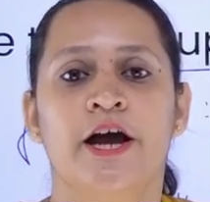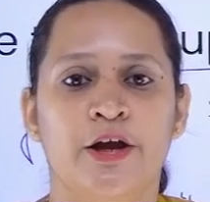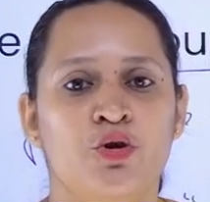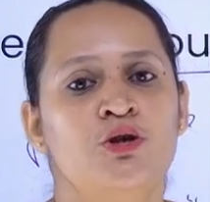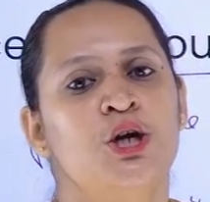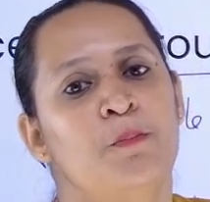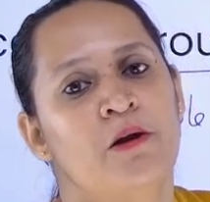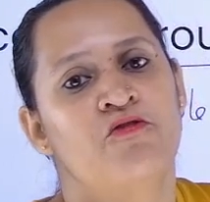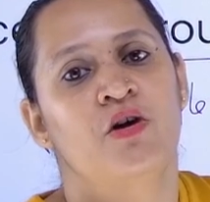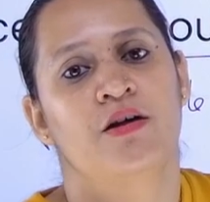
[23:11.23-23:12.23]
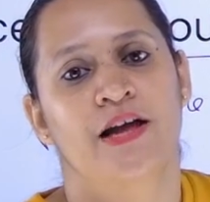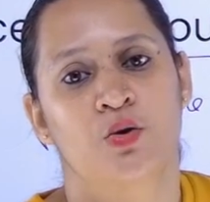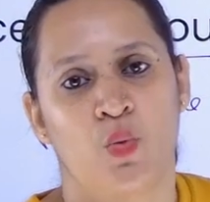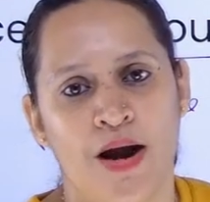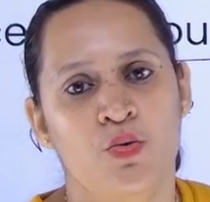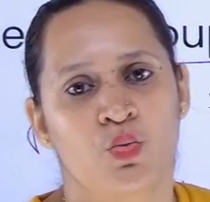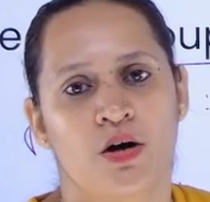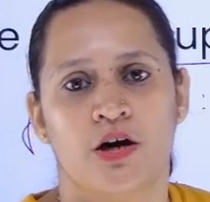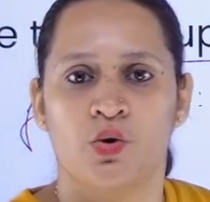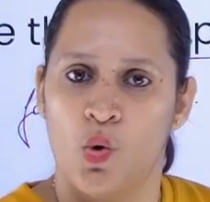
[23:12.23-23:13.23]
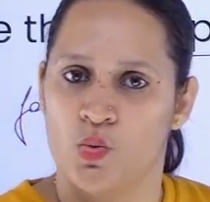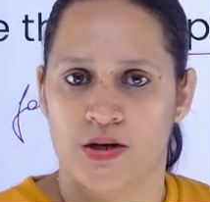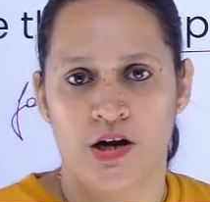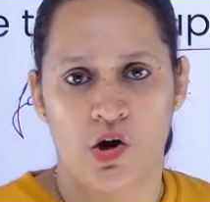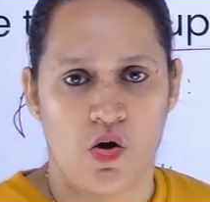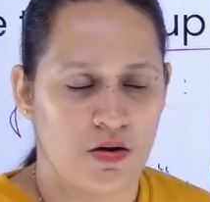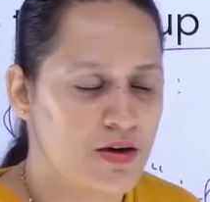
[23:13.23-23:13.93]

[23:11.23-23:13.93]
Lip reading: you should prefer that one word over a longer